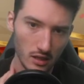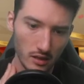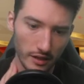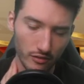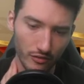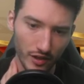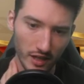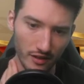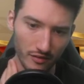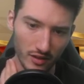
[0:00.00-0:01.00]
I don't think I
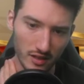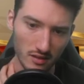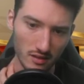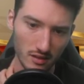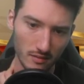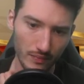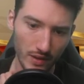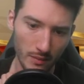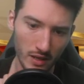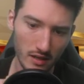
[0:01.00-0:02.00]
have these. I
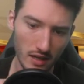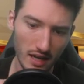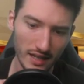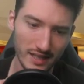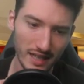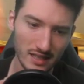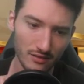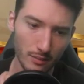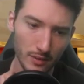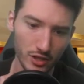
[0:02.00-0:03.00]
mean, I guess if
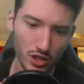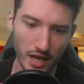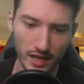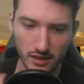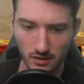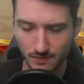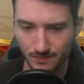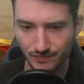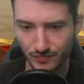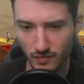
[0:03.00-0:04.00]
I play Shackle,
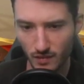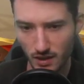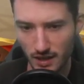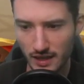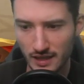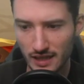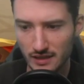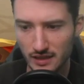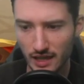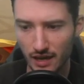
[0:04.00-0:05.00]
and then
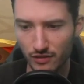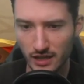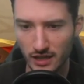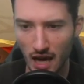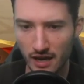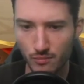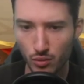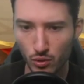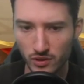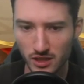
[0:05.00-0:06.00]
they have like an
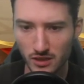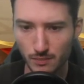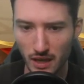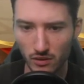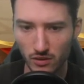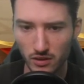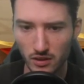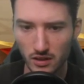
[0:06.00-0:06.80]
unimportant spell,